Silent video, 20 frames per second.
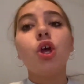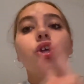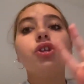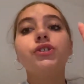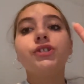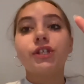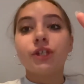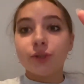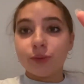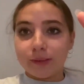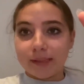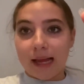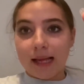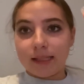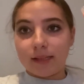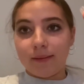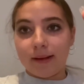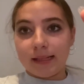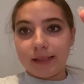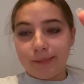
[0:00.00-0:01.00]
2 sets of
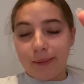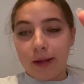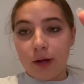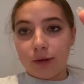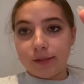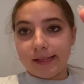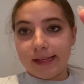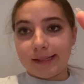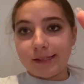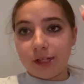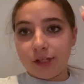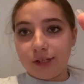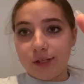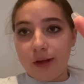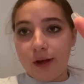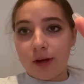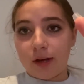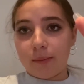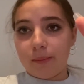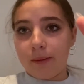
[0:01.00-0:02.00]
antibiotics it
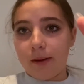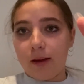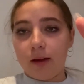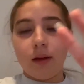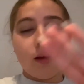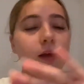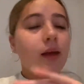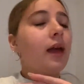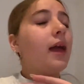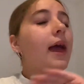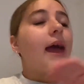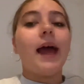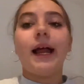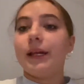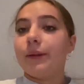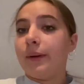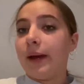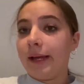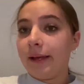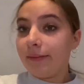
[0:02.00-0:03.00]
took, but
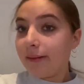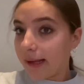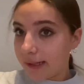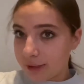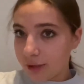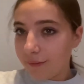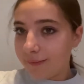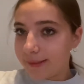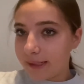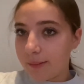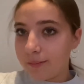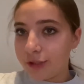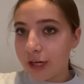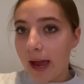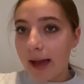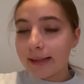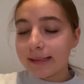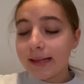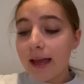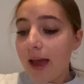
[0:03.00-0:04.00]
anyway, that's off
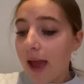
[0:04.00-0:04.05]
subject.